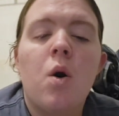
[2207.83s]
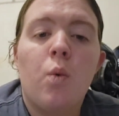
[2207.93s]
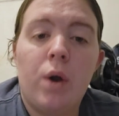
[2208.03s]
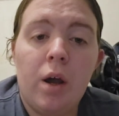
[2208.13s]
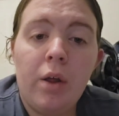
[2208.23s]

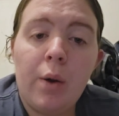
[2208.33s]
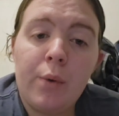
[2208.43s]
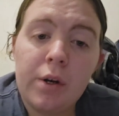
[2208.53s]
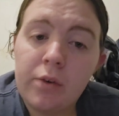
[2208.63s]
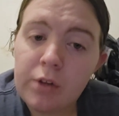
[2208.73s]
Well, I
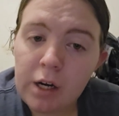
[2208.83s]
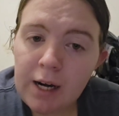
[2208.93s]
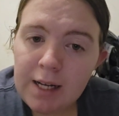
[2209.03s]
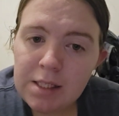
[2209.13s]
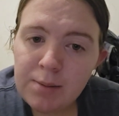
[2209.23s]
went over there and
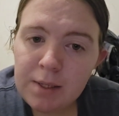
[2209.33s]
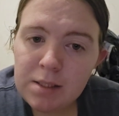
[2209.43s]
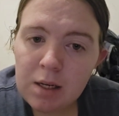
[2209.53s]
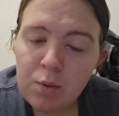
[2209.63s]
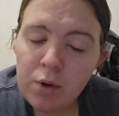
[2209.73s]
asked him, I
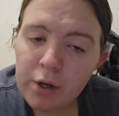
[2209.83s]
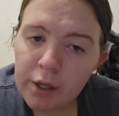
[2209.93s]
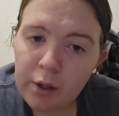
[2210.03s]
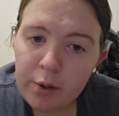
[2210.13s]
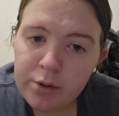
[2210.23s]
was like, what are
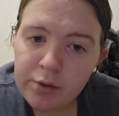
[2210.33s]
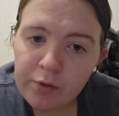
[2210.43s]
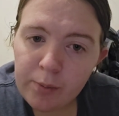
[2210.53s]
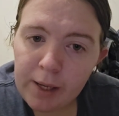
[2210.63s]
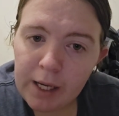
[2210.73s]
you using
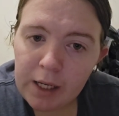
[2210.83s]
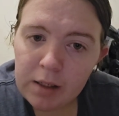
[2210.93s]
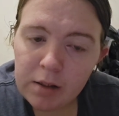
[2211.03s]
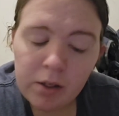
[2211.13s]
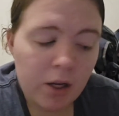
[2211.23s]
for bait?